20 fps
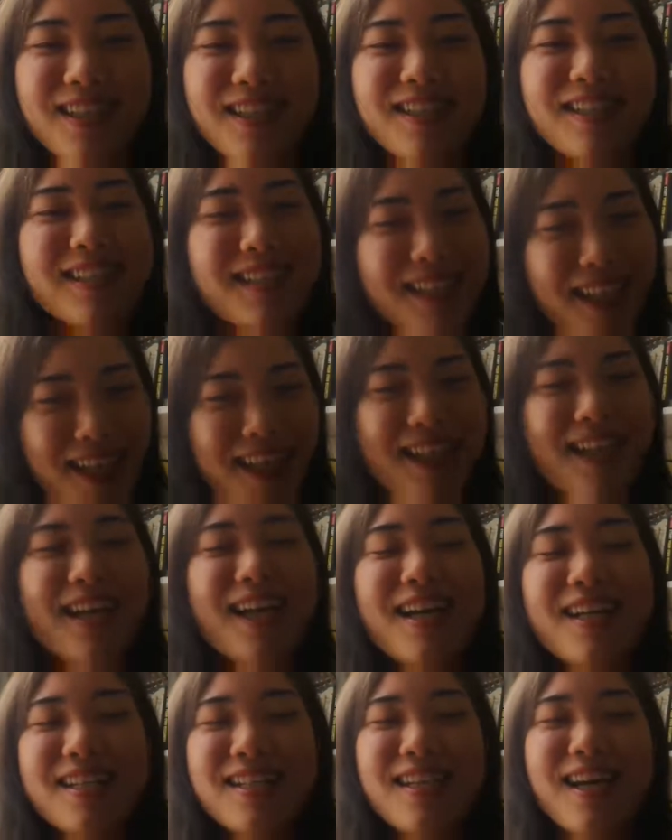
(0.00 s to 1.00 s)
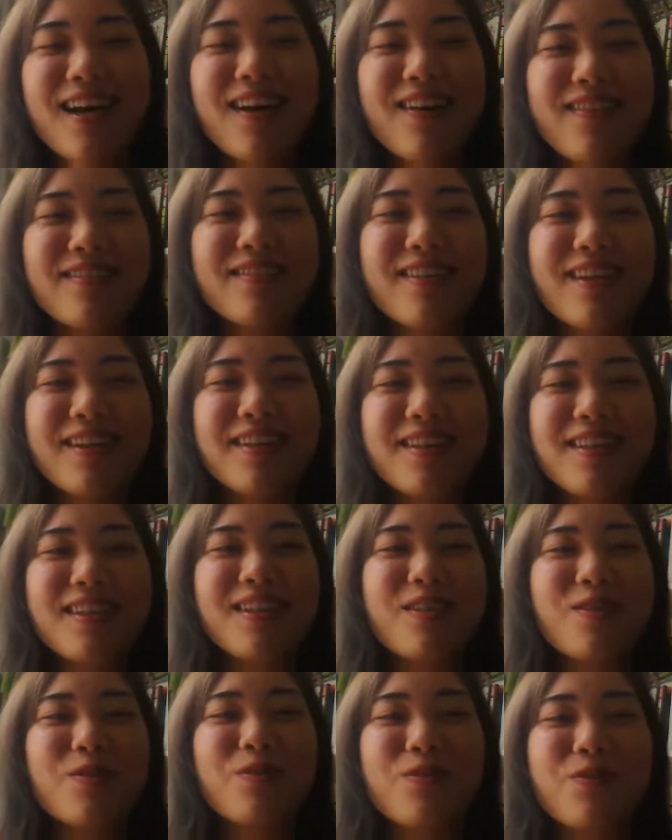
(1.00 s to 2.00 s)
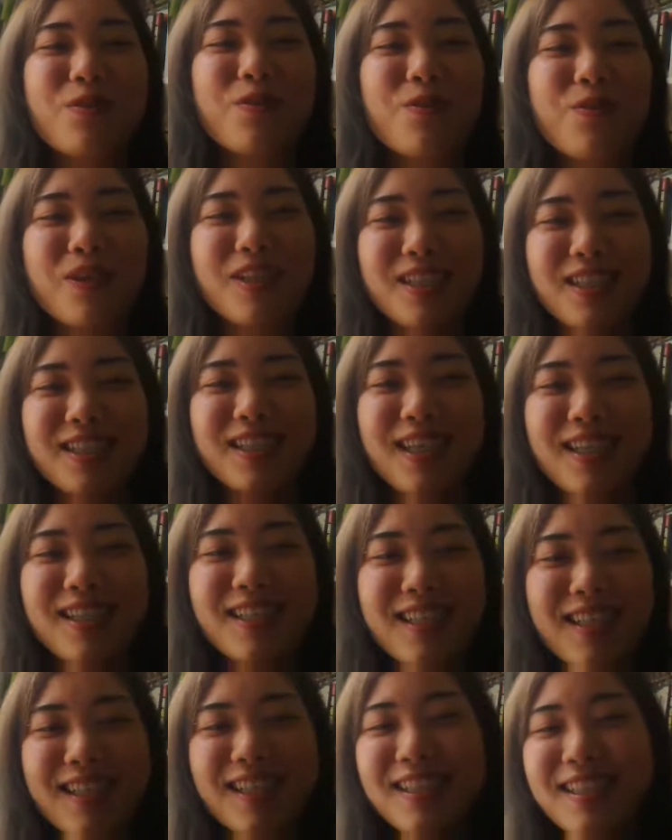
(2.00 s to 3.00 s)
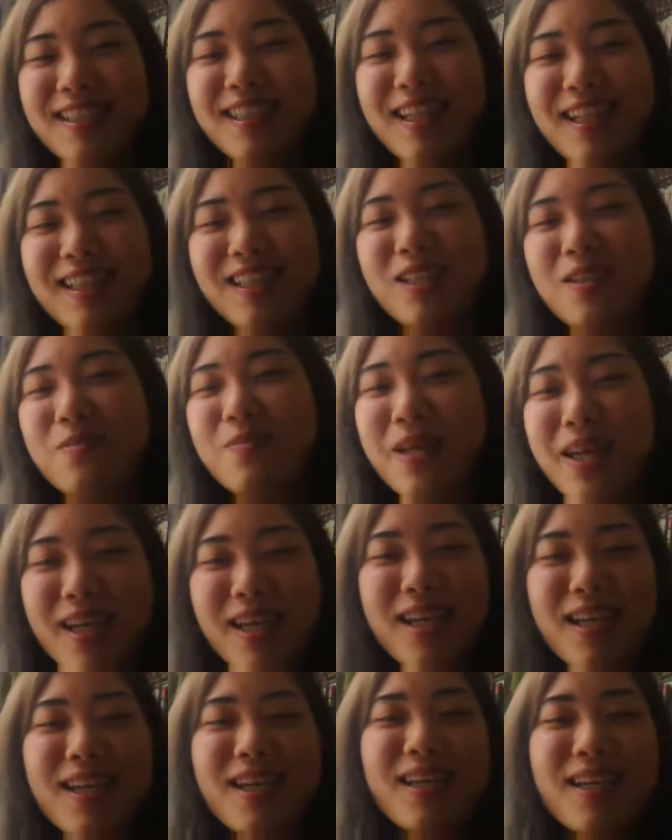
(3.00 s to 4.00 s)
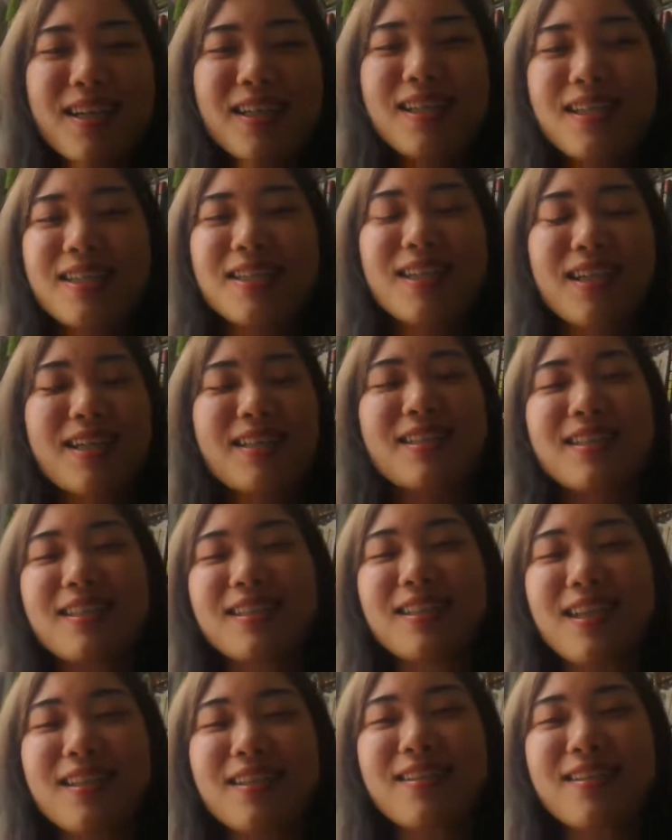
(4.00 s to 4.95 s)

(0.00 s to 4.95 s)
Yeah. So thank you for watching and listening to me. Yes.